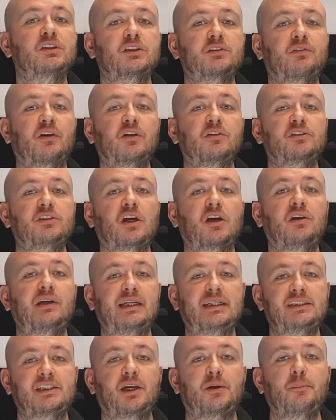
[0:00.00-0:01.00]
photo
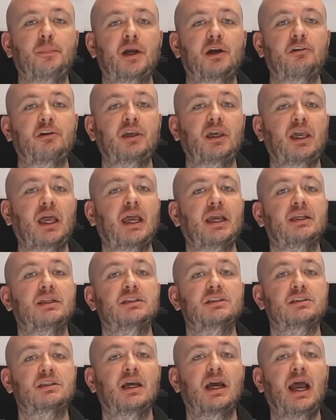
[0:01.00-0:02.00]
it's comparing
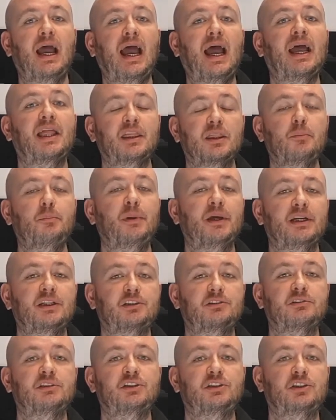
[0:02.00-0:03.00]
against and the
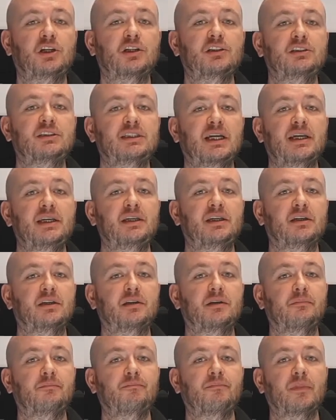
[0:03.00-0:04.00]
picture it's just
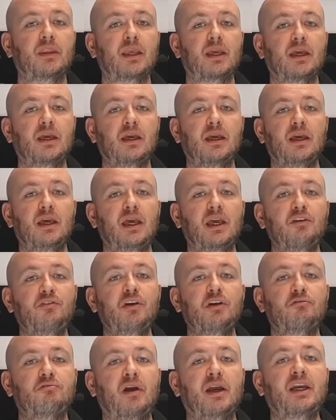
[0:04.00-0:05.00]
taken.
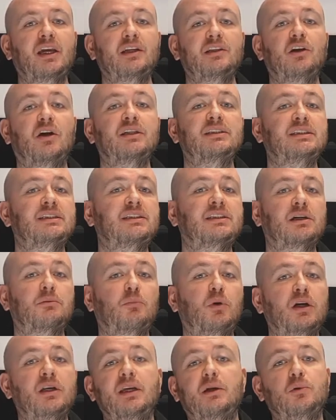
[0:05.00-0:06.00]
If it recognises
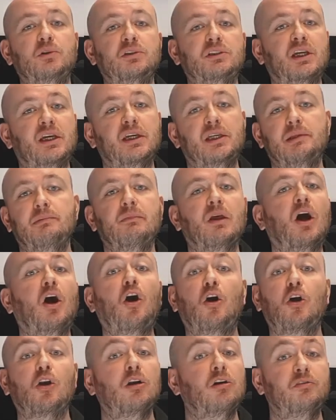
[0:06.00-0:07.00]
someone, it will say
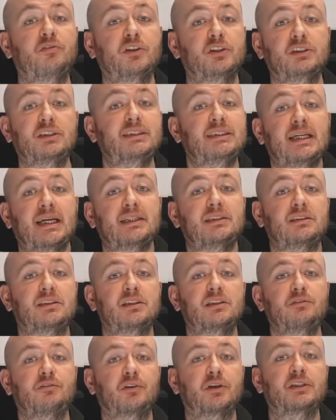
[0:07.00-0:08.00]
Oliver
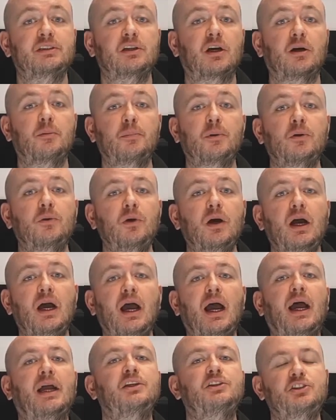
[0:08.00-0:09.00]
detected, for example,
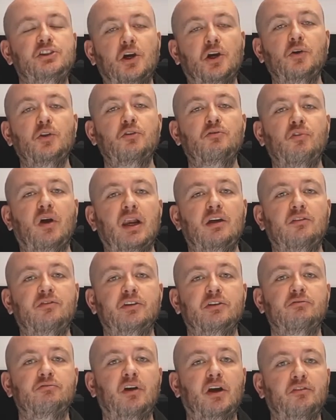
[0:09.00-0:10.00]
and show the
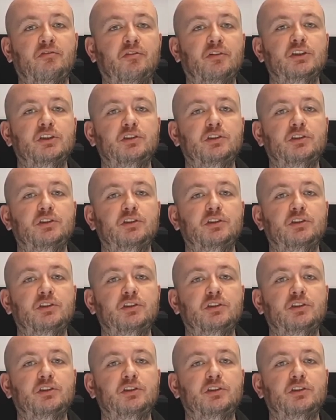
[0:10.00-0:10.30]
relevant reference